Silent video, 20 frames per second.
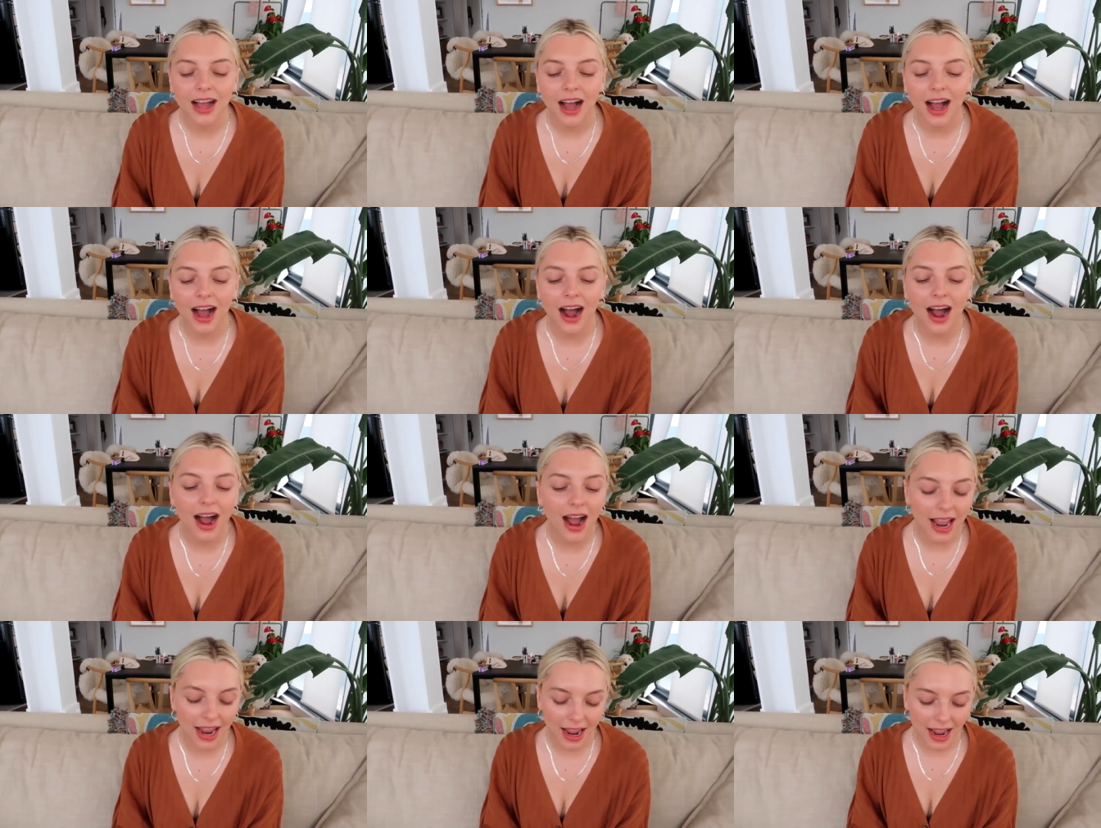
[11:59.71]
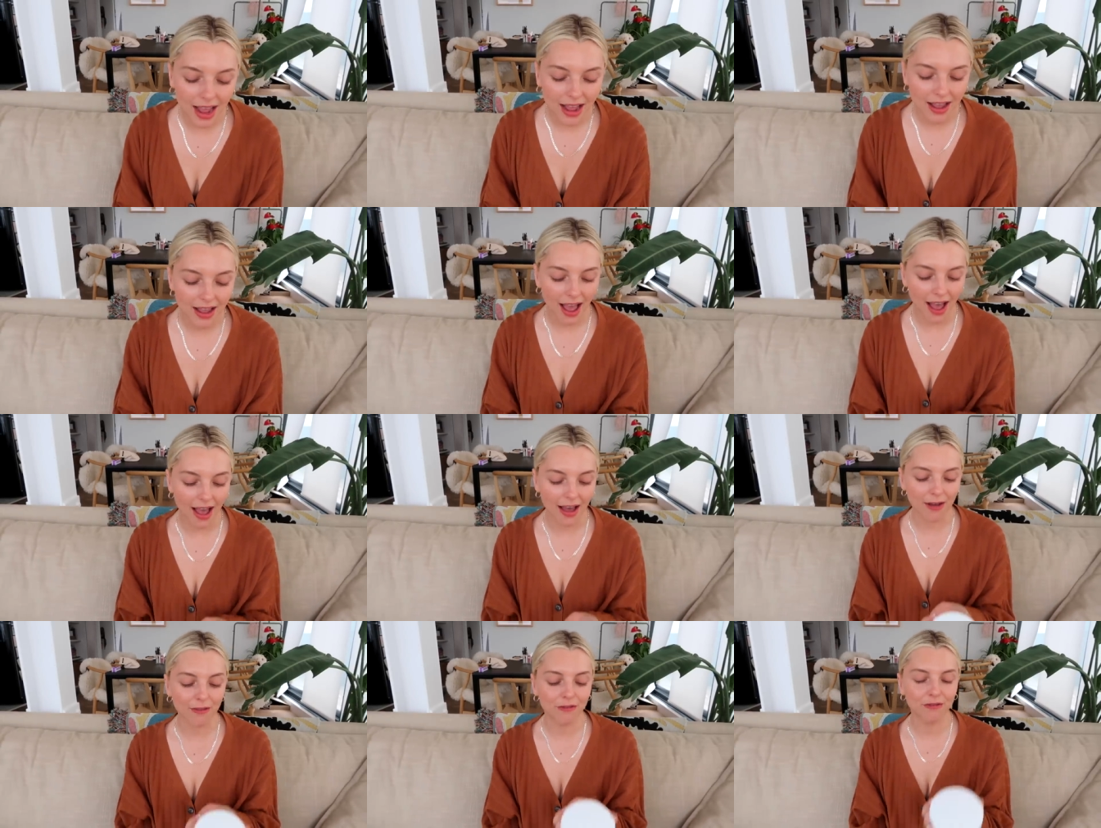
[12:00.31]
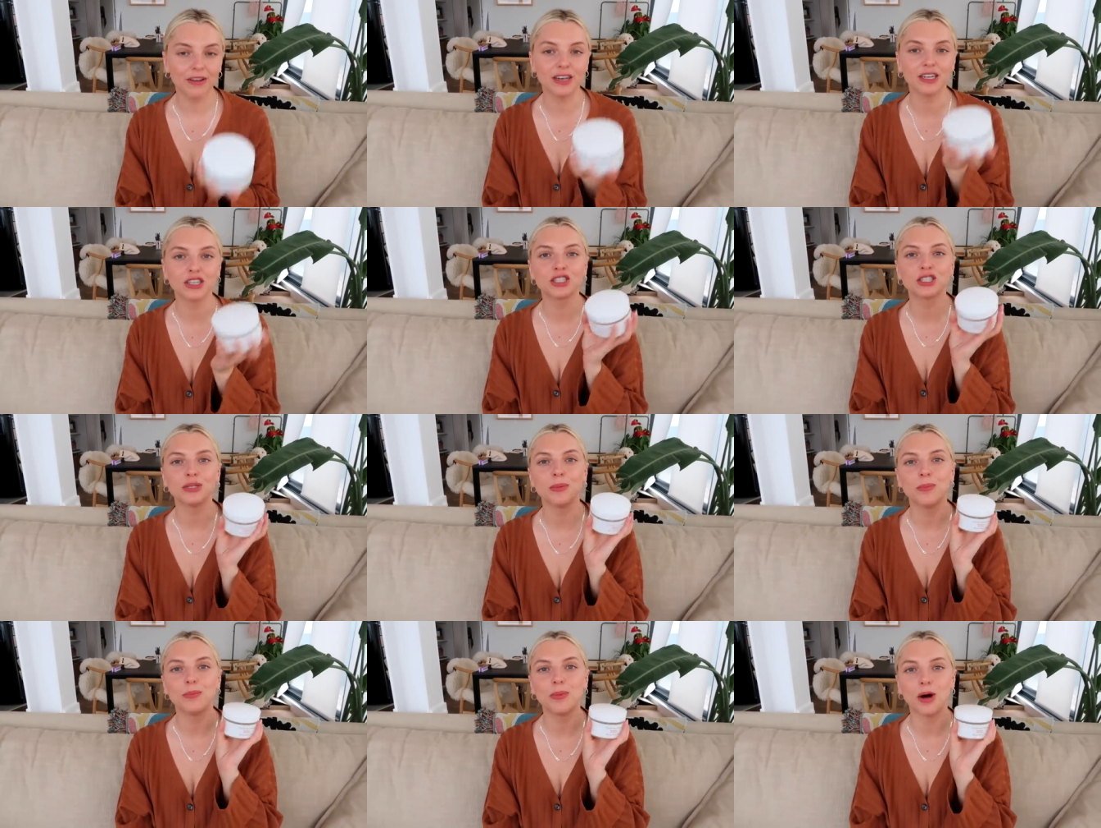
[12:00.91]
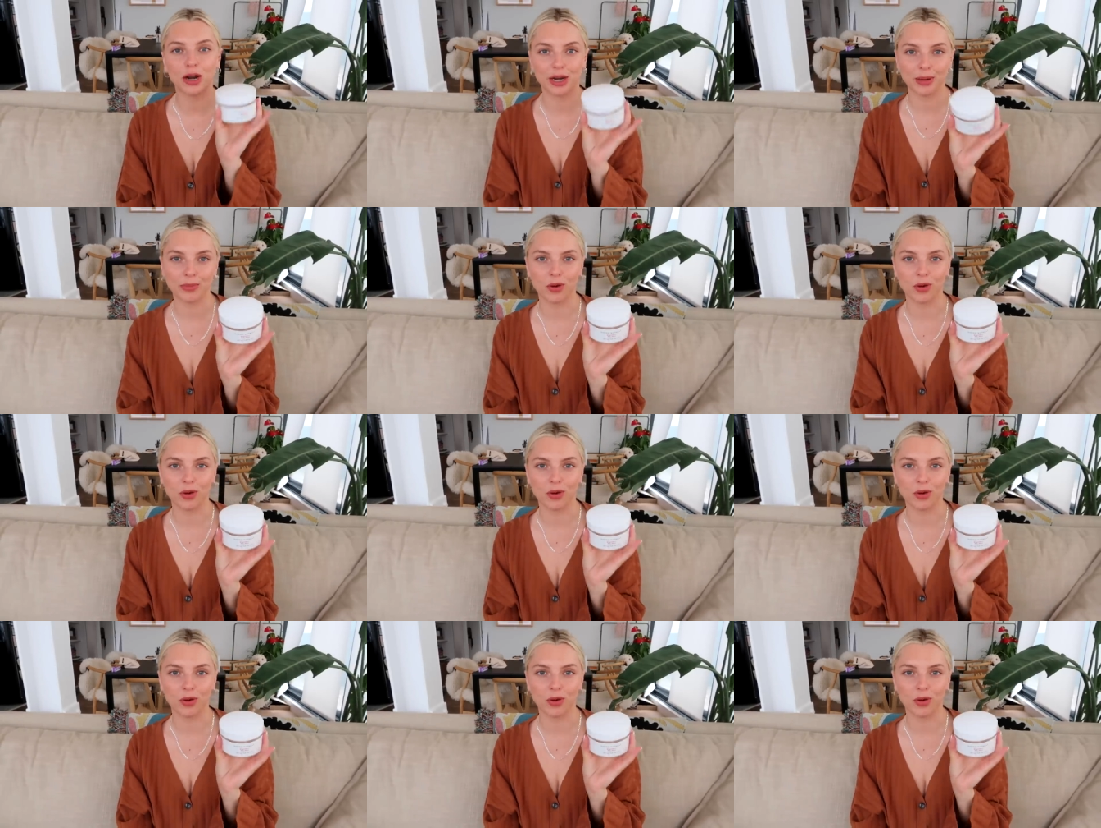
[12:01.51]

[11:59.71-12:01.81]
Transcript: I have finished some body